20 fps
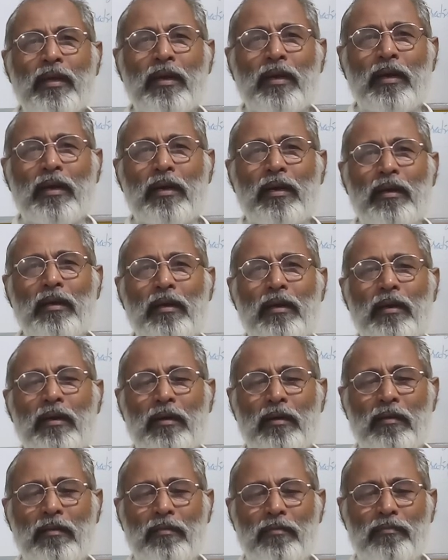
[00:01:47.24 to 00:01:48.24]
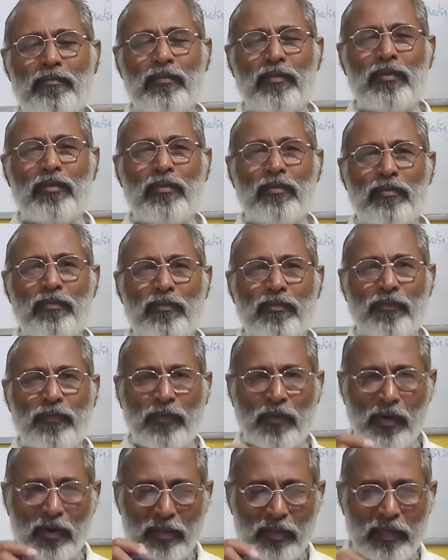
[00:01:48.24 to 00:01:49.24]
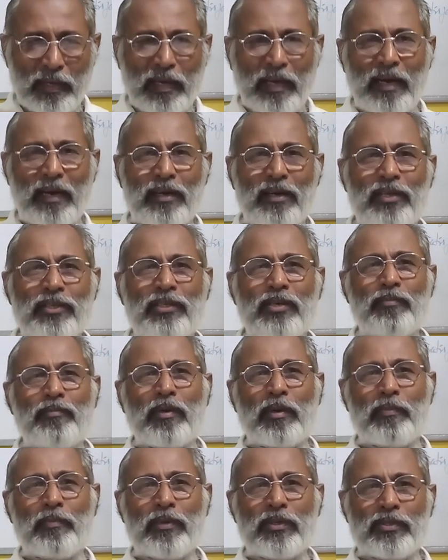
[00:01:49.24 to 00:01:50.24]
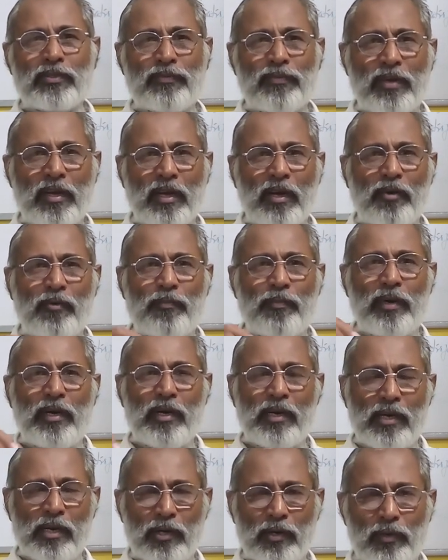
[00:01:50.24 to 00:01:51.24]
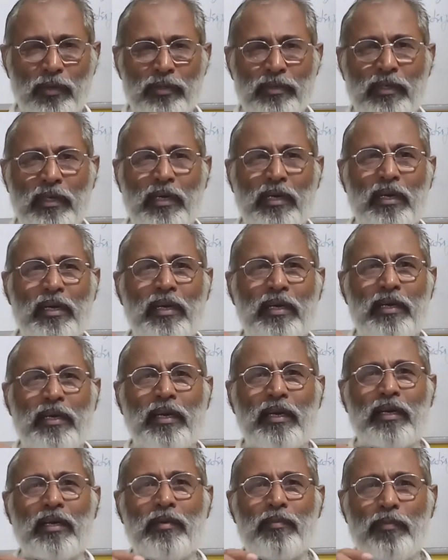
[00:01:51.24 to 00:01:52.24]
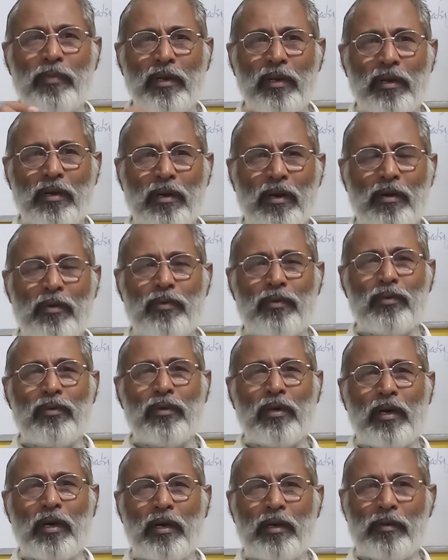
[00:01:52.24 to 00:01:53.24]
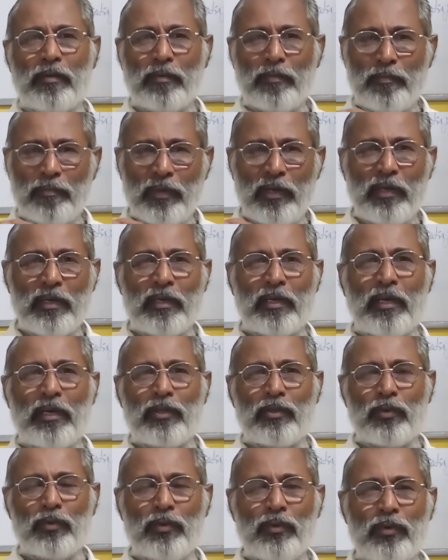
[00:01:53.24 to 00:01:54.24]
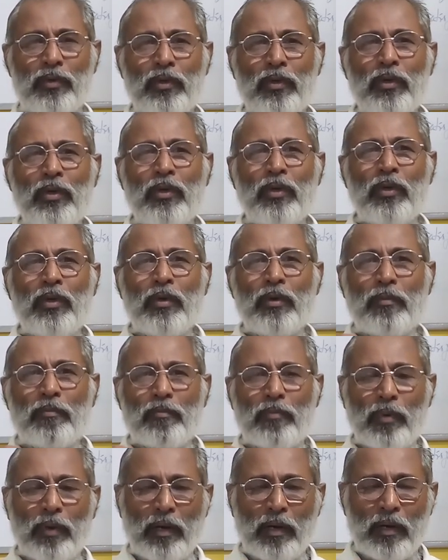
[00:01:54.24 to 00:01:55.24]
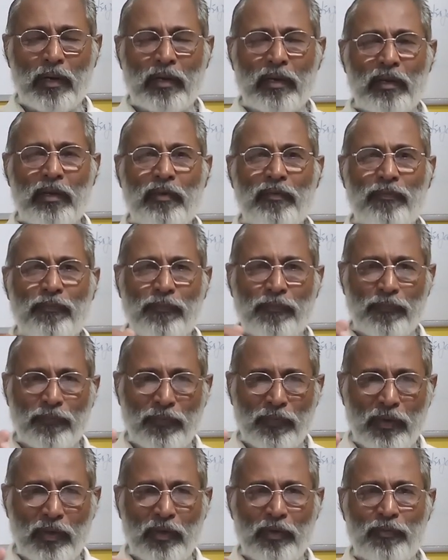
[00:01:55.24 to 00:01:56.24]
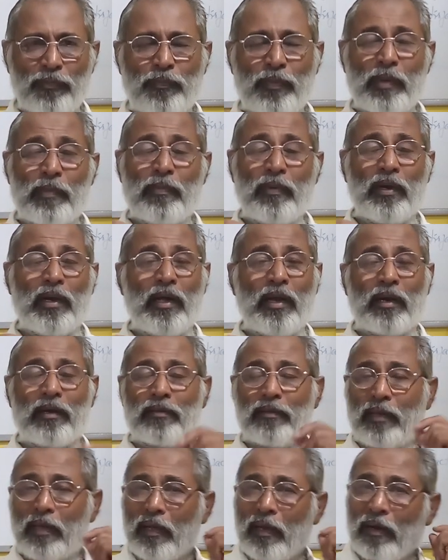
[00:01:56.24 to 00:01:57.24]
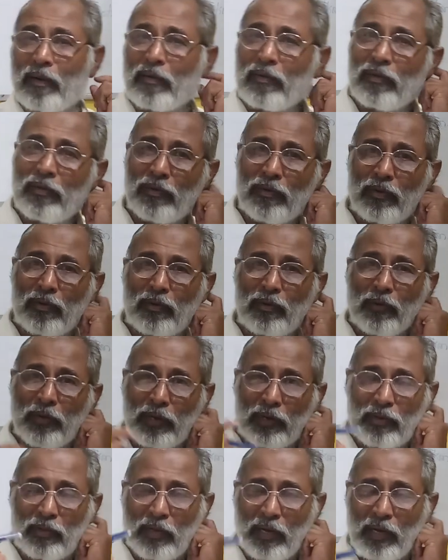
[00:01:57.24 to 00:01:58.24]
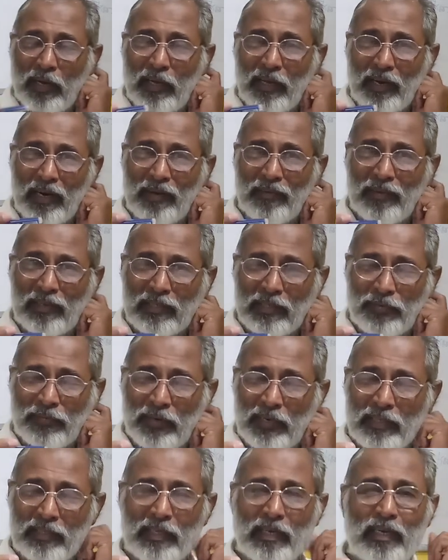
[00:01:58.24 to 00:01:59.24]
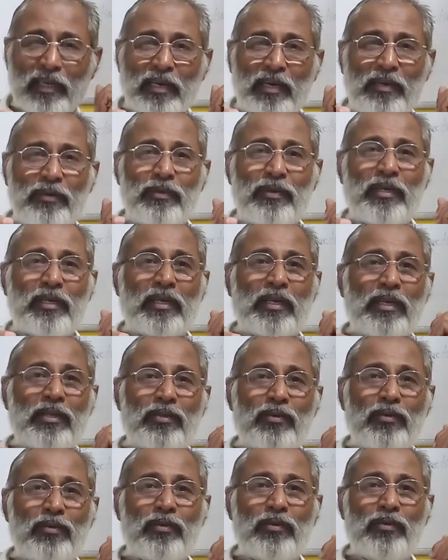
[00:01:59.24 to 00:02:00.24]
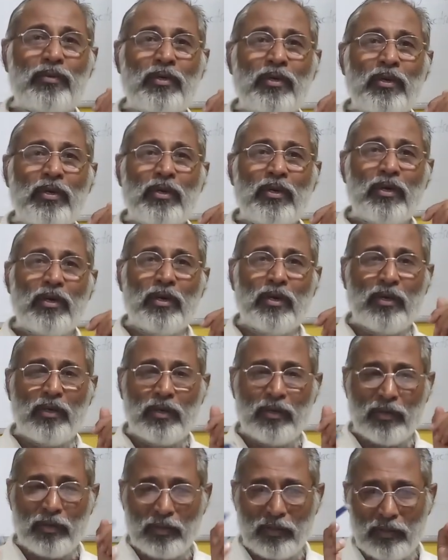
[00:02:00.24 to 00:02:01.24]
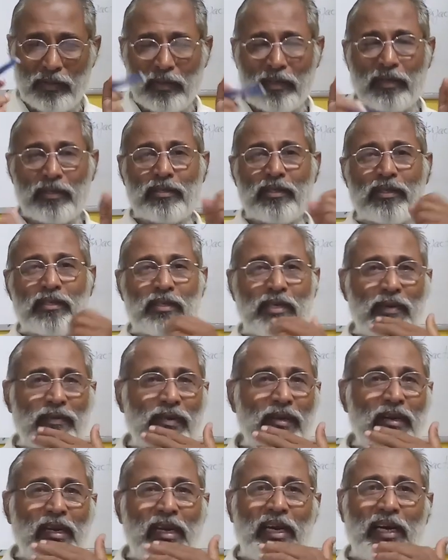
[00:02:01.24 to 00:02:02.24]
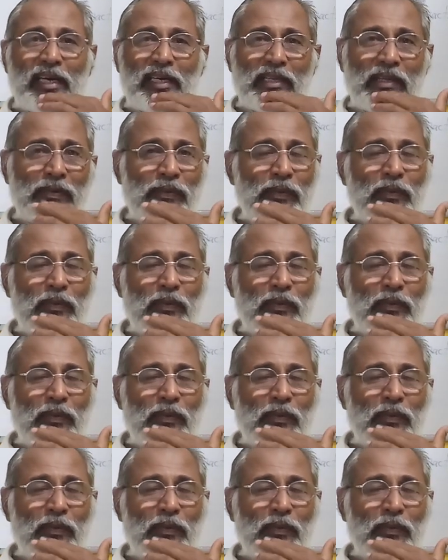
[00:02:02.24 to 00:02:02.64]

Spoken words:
and for the calculation purpose, we have made it into a circle and taken mean Rahu and mean Ketu. But if people are there, you know, going to the higher levels of understanding Rahu and Ketu in the research level, and they